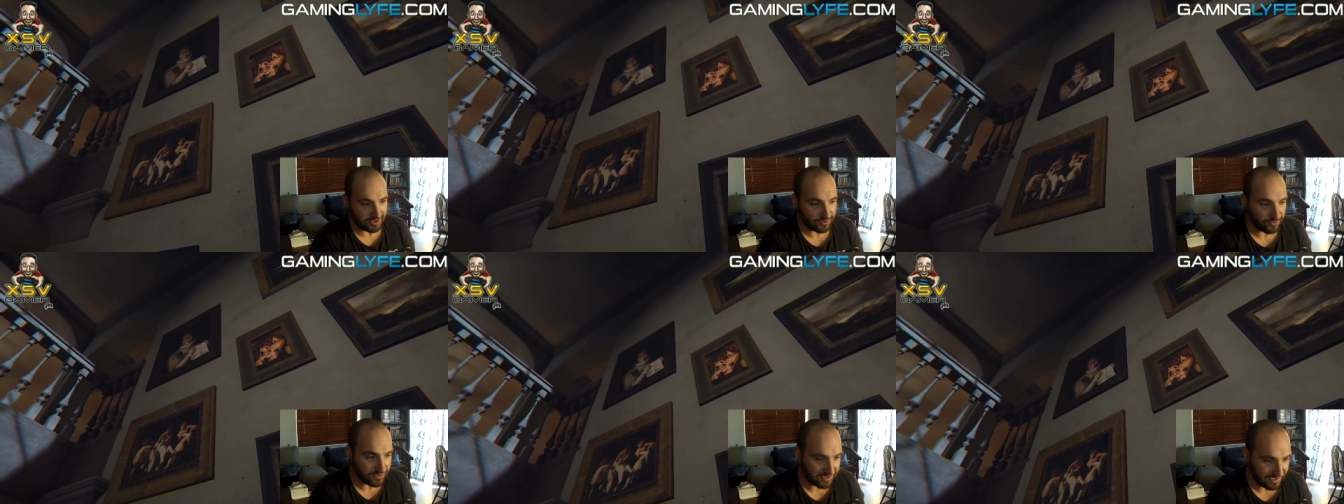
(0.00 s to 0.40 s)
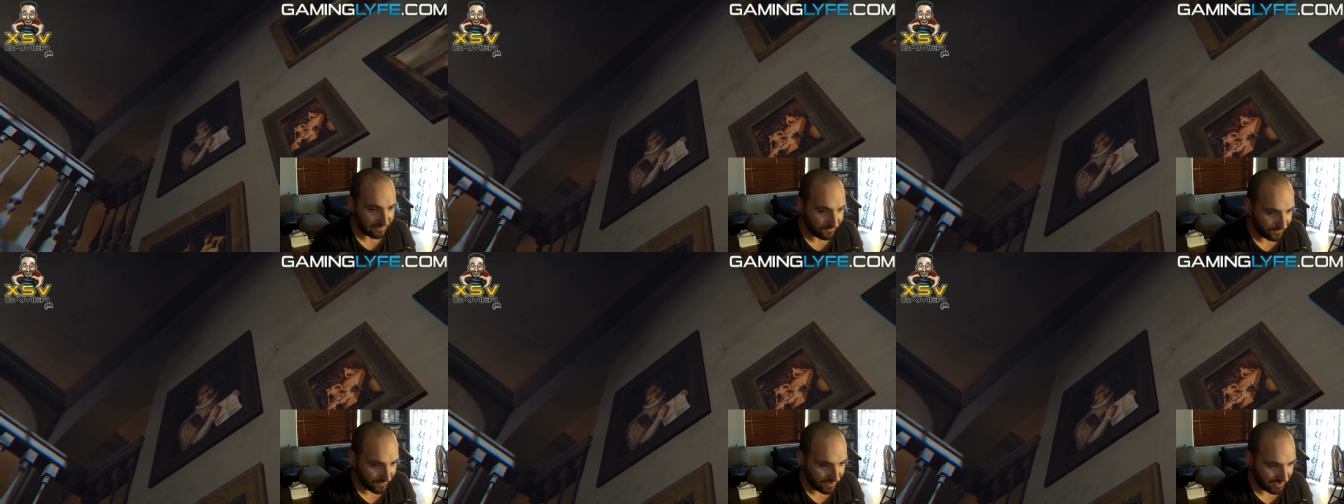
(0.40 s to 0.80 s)
and you
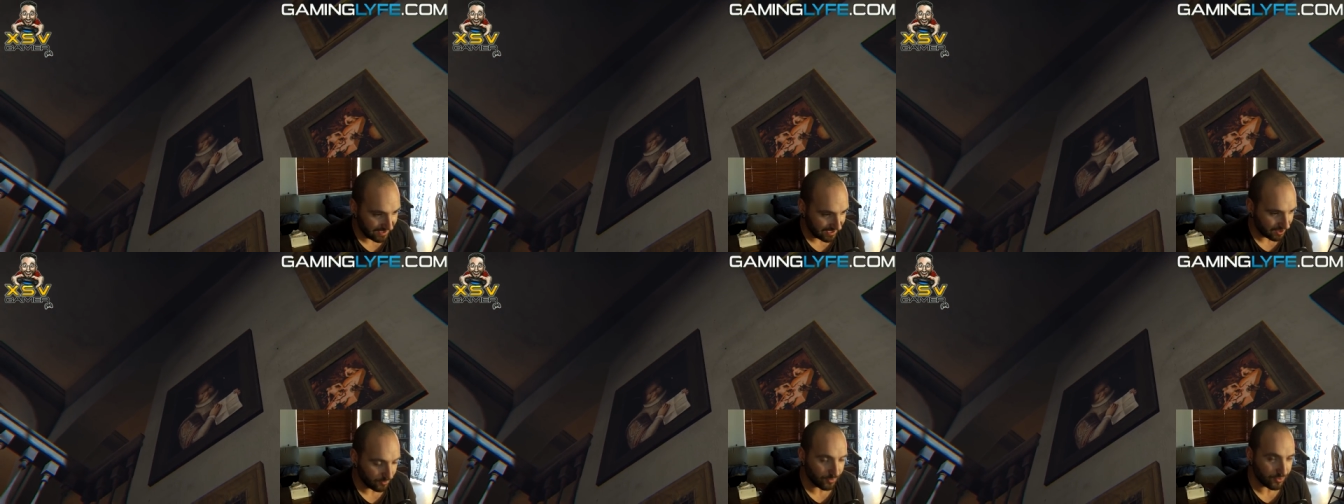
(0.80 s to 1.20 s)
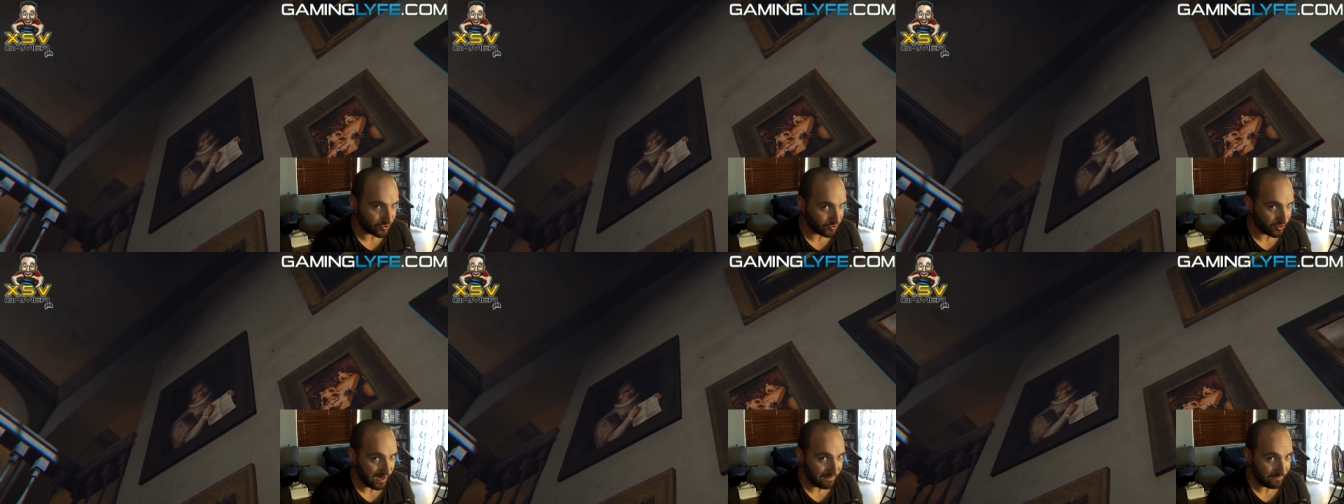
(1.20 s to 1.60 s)
did feel like you were
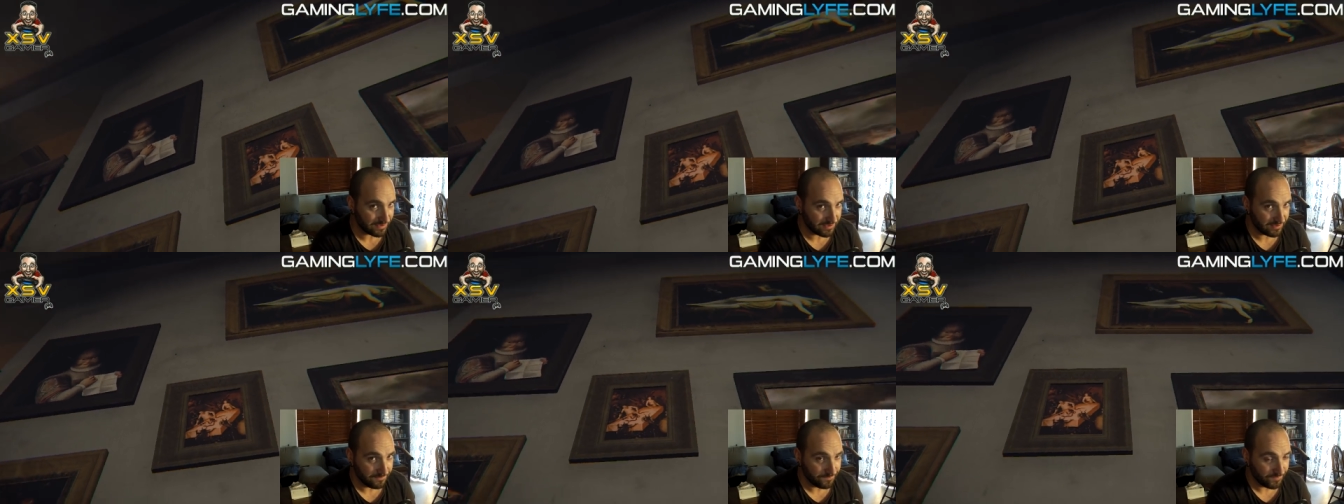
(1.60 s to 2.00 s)
trapped.